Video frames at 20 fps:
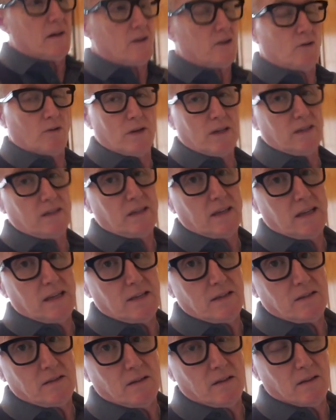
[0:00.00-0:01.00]
green
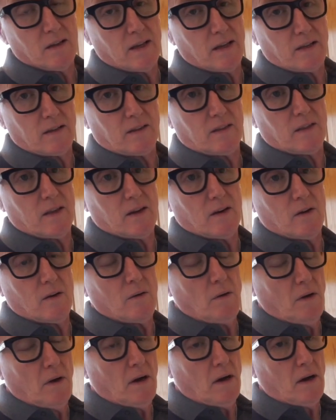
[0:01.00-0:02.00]
teas like
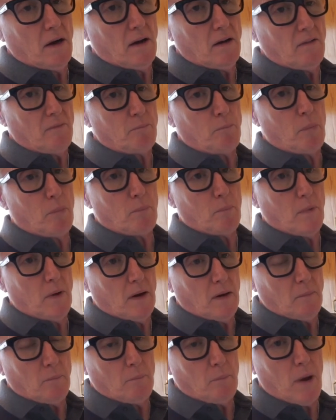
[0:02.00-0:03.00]
they're uh,
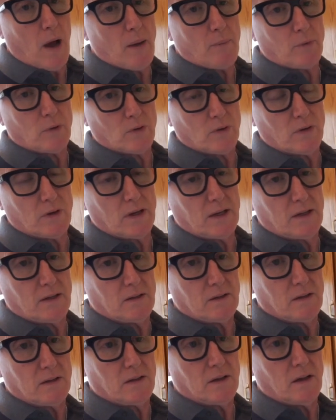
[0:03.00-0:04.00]
uh, popular
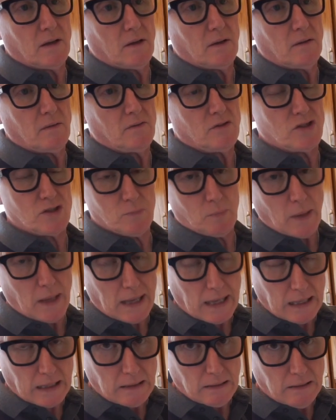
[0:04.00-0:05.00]
in uh,
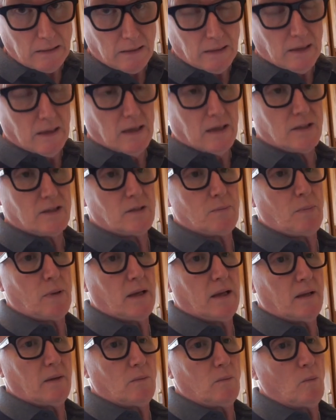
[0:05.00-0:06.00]
Japan.
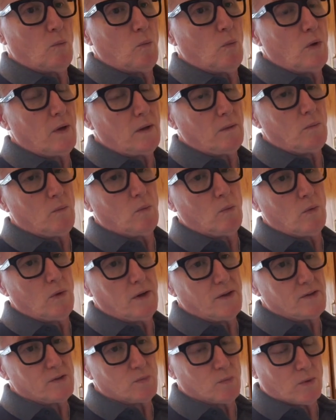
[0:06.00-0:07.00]
Japan what,
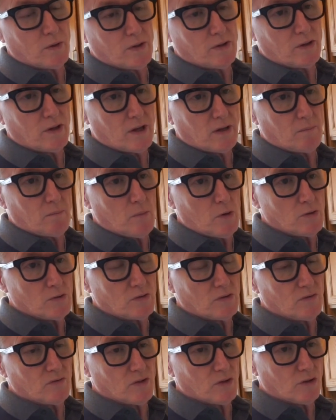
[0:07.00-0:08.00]
is where you get most
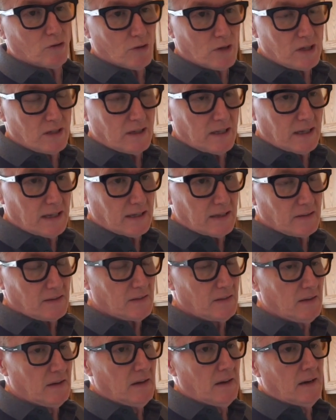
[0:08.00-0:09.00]
of your green teas.
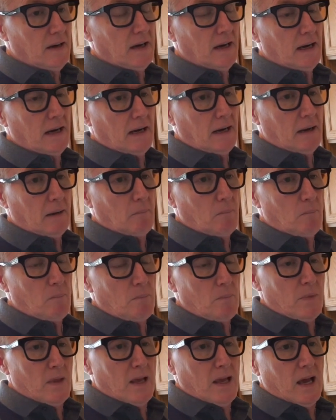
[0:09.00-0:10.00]
Um,
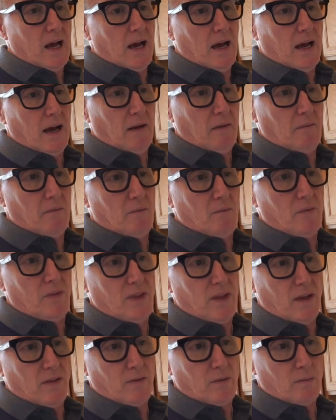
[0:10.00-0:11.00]
um,
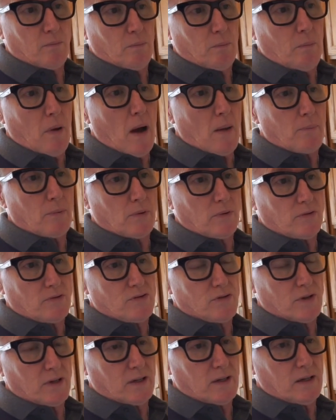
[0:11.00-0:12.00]
the other popular
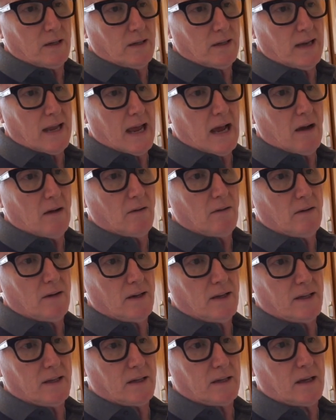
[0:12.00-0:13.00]
drink now
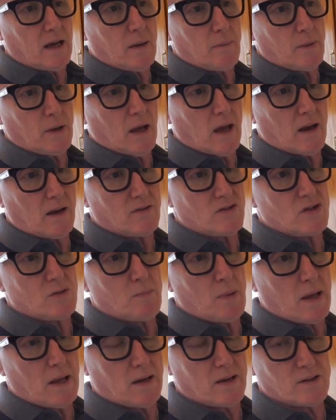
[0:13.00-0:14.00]
coming out of
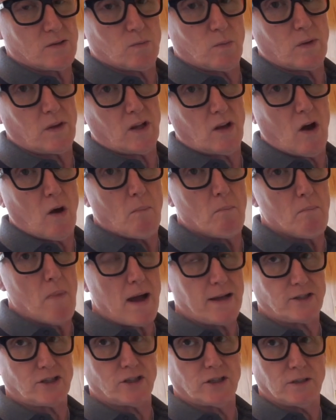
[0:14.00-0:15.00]
Japan is what they call
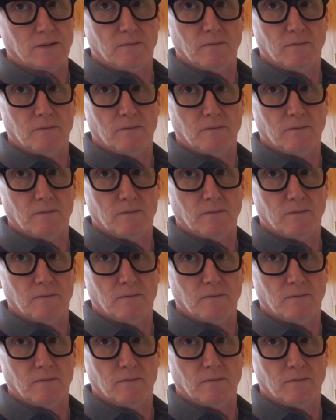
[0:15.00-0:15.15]
matcha,